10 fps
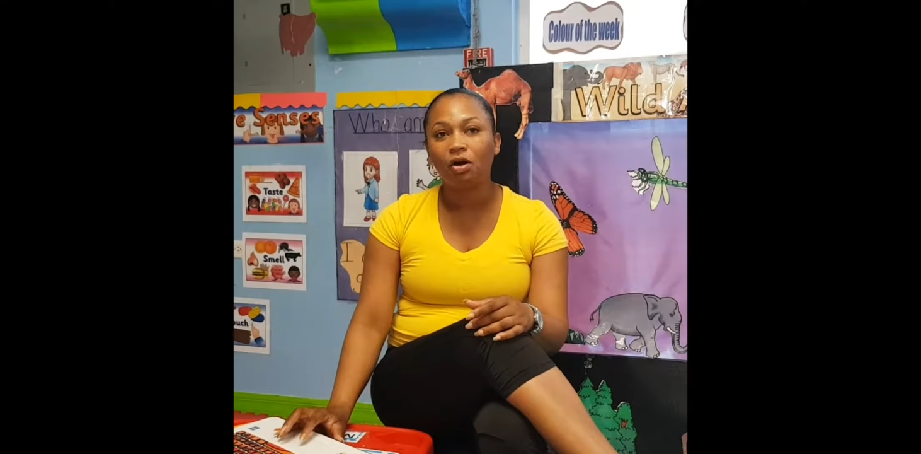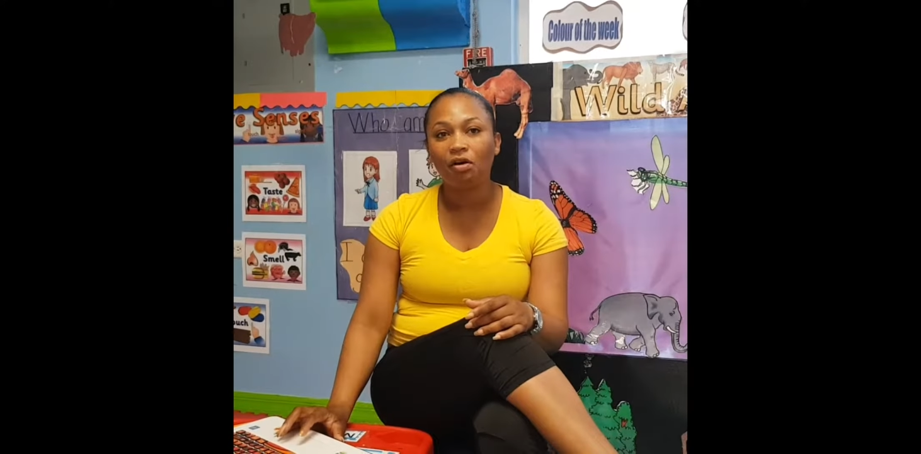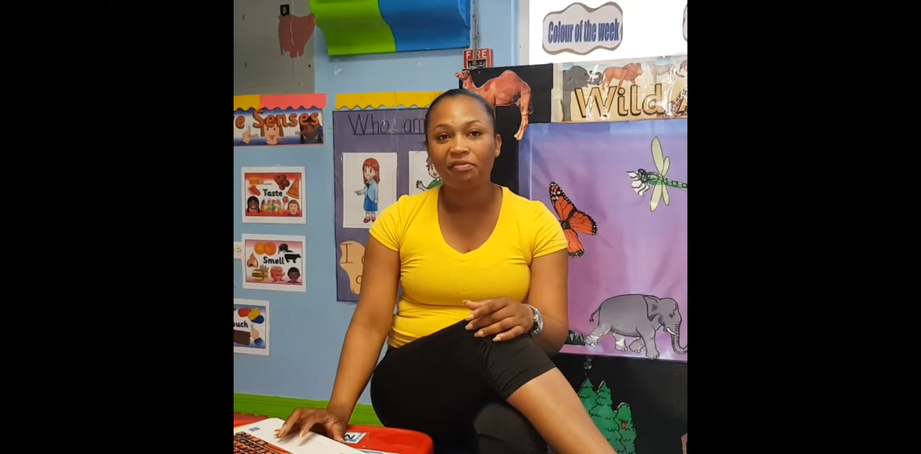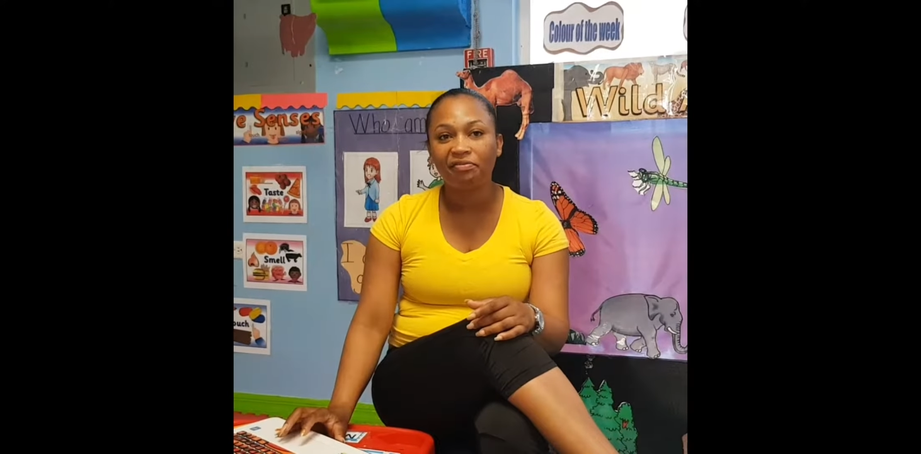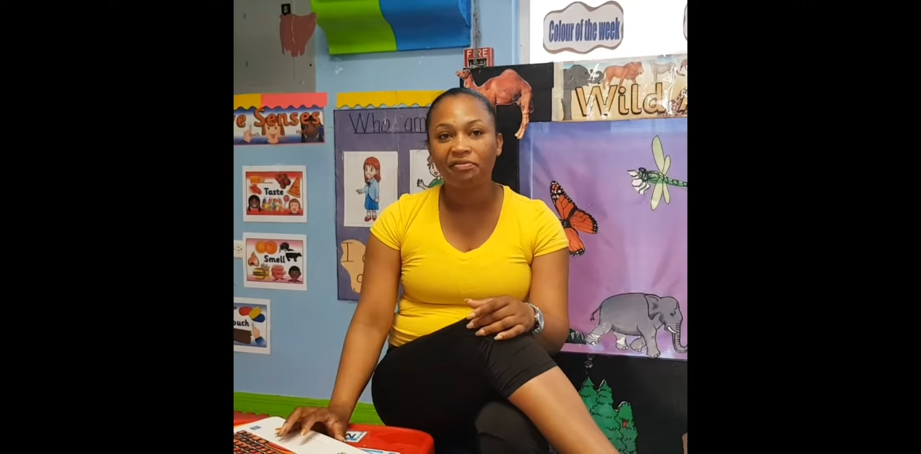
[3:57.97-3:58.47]

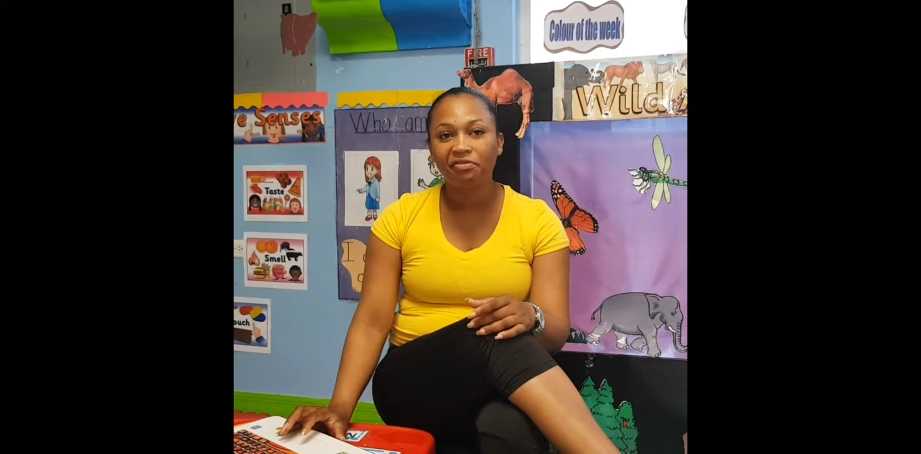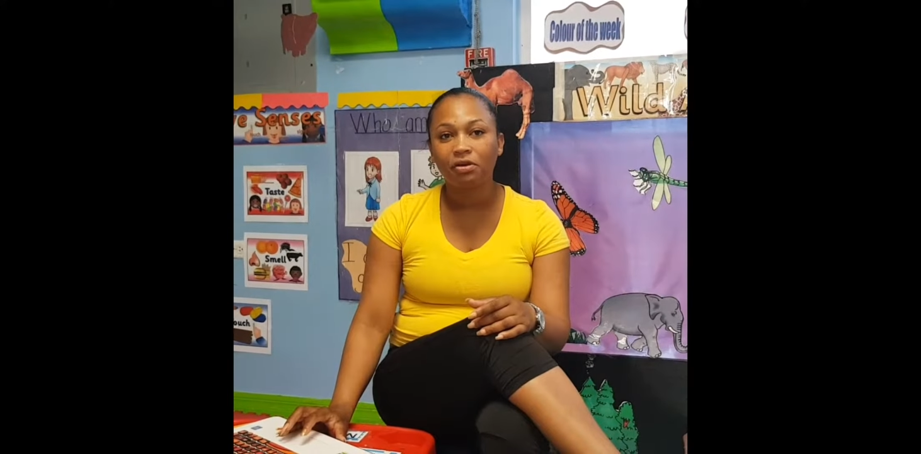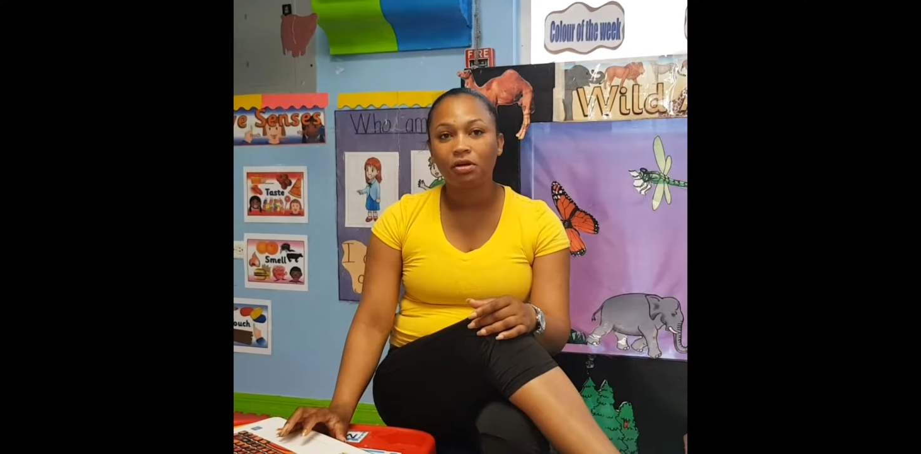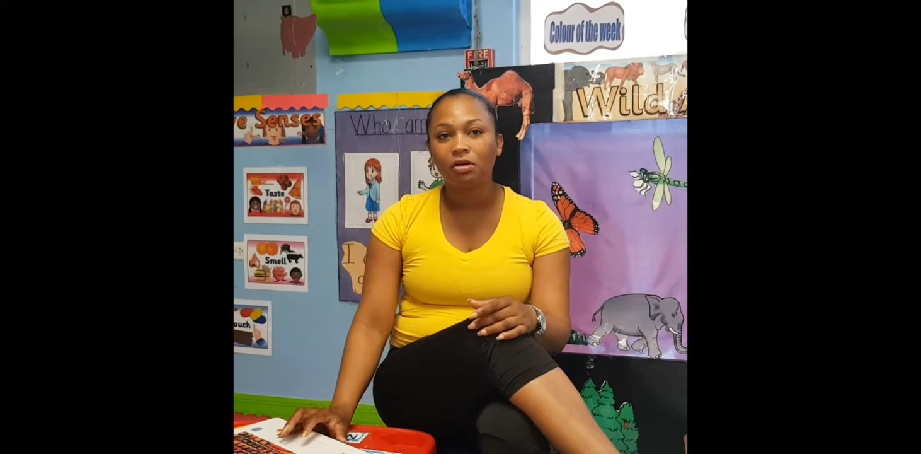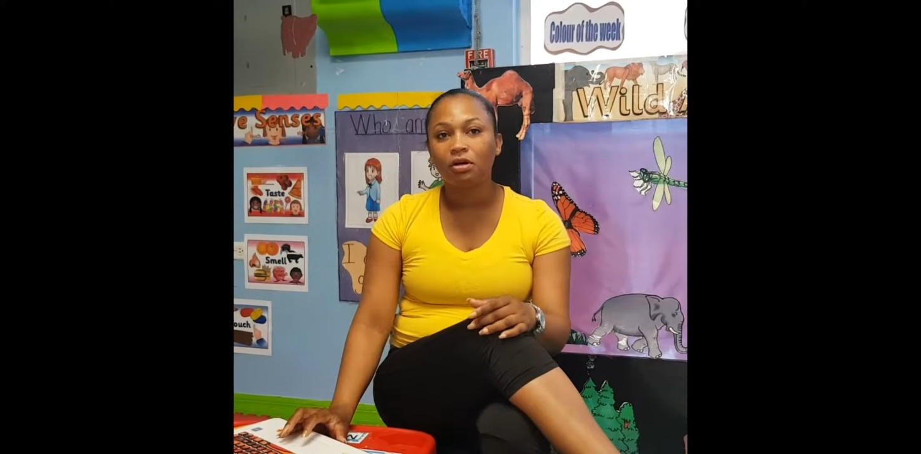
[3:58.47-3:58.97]
of
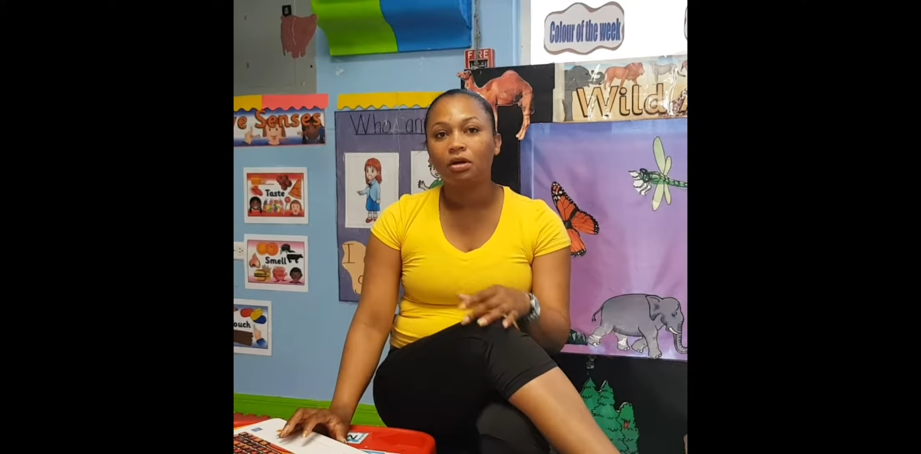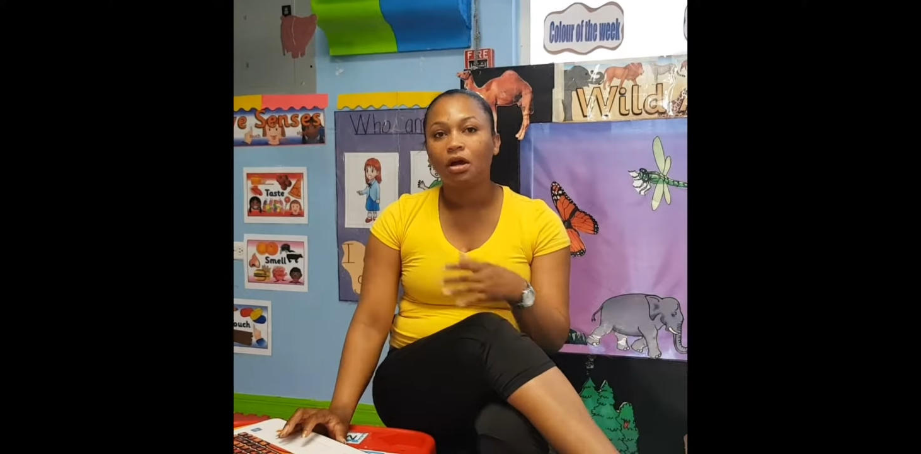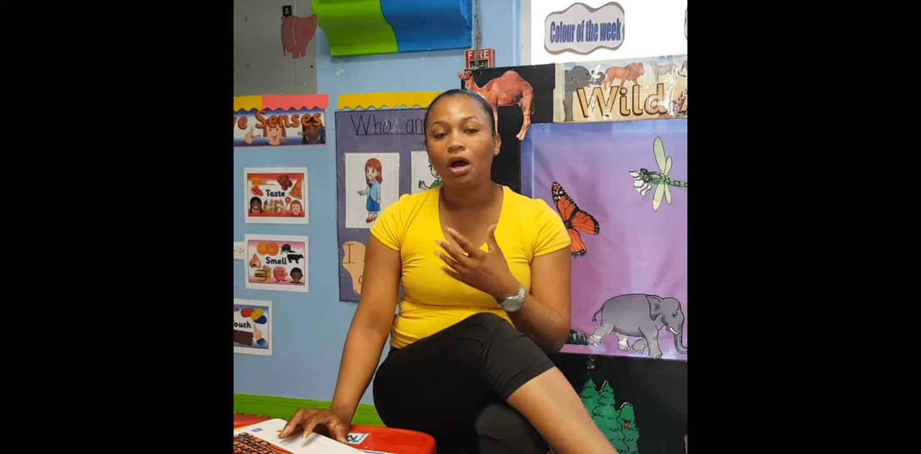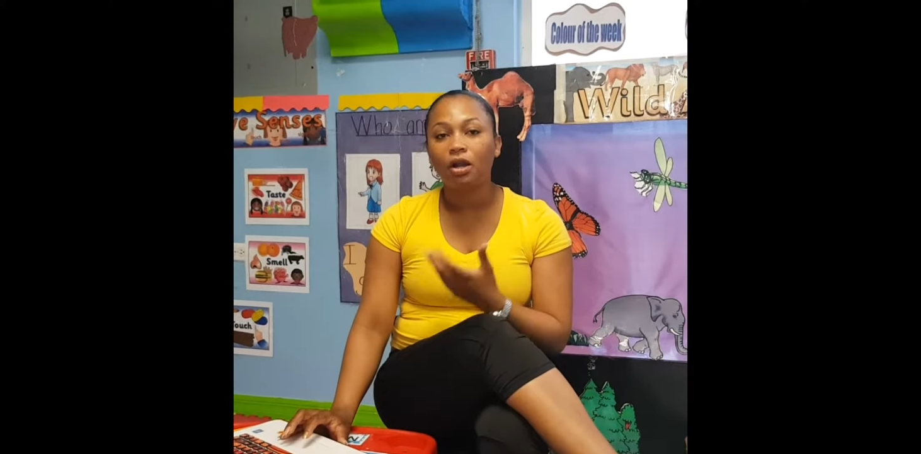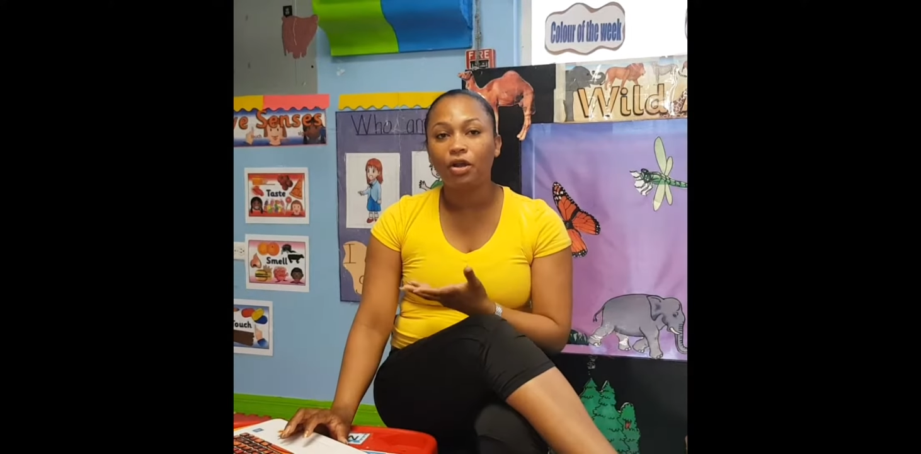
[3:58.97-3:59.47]

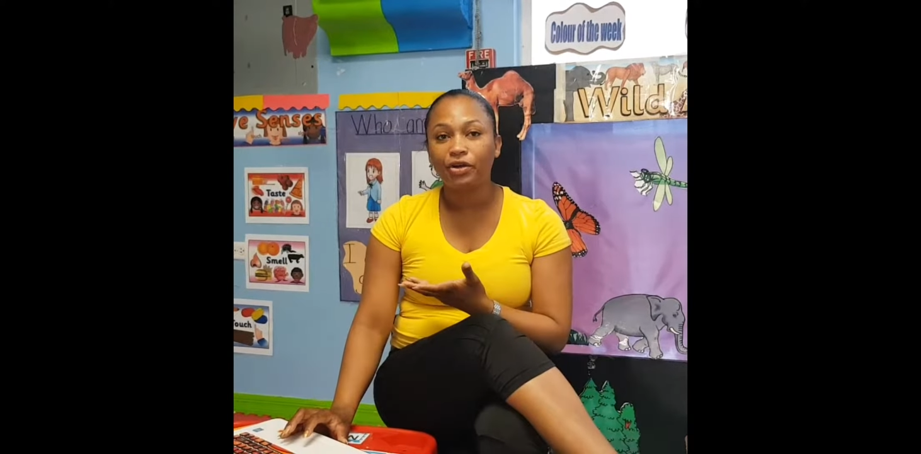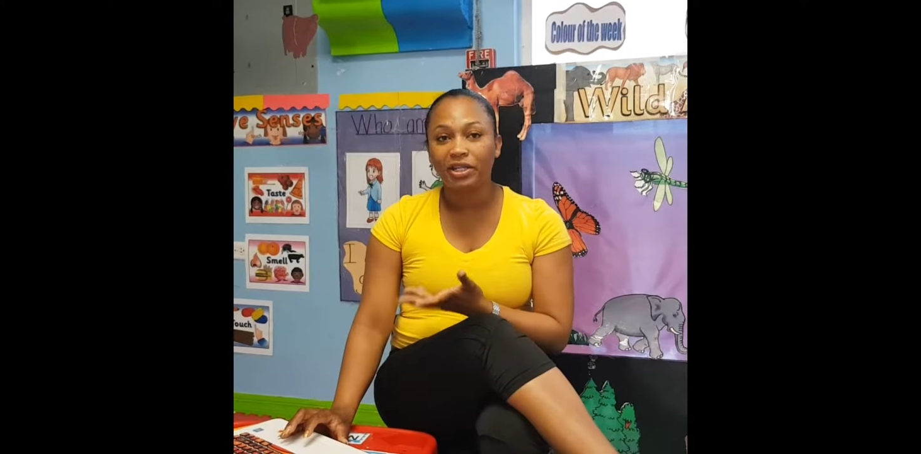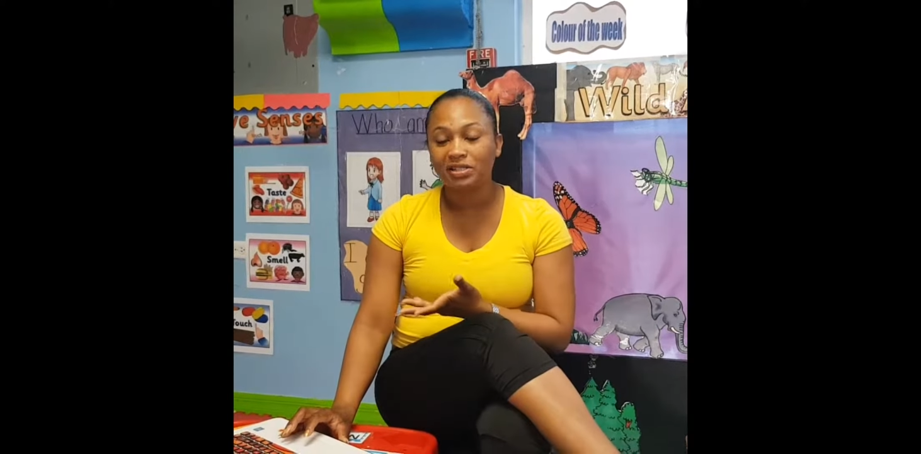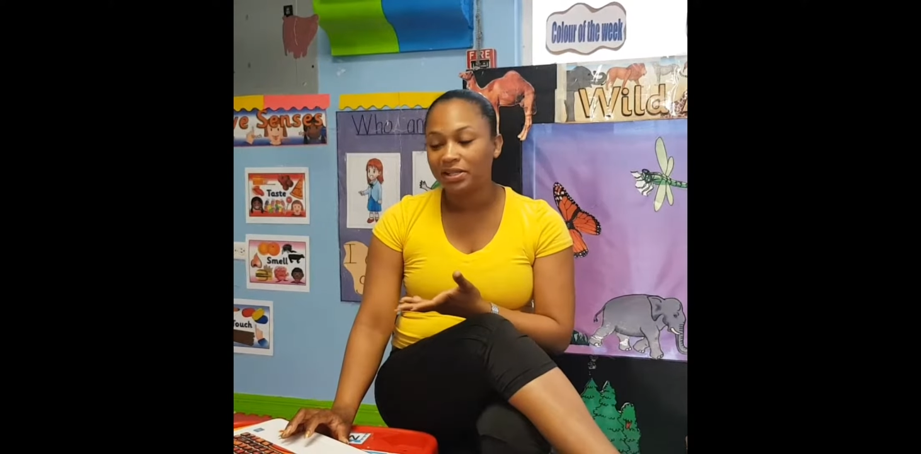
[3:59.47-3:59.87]
a learning